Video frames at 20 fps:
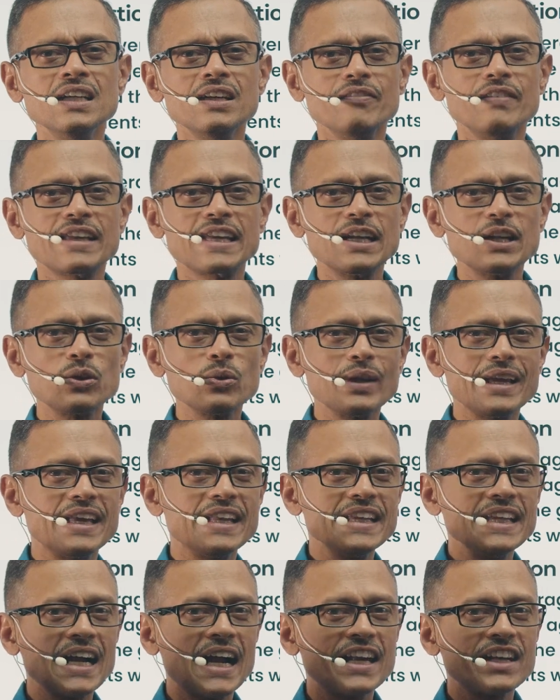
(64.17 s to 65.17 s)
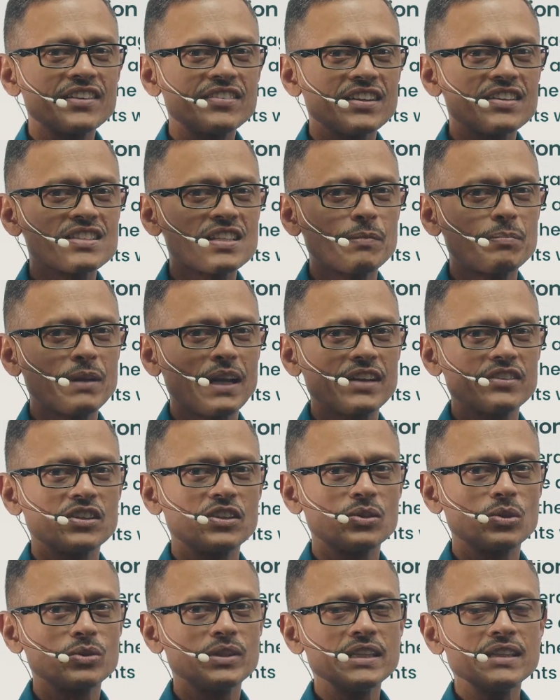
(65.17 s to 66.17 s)
We can do any addition
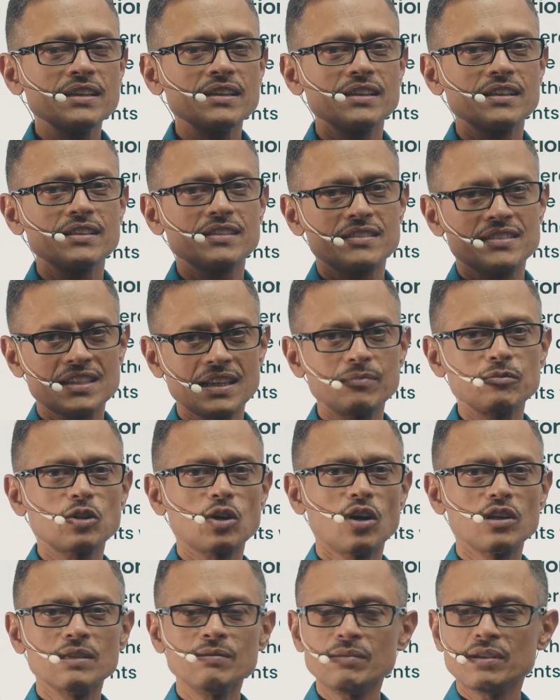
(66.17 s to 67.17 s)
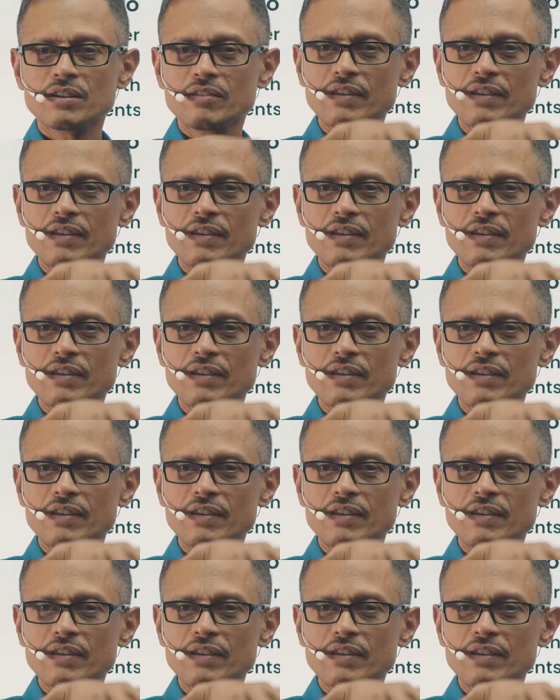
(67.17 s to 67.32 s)
subtraction to the sum column.